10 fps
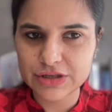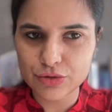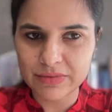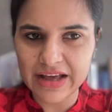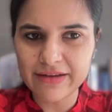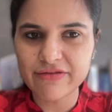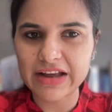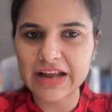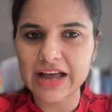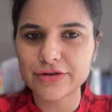stimuli,
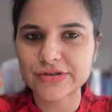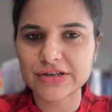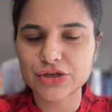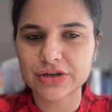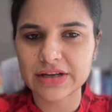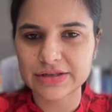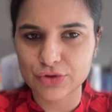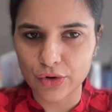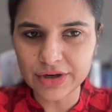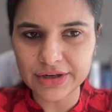while a hallucination does
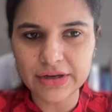not.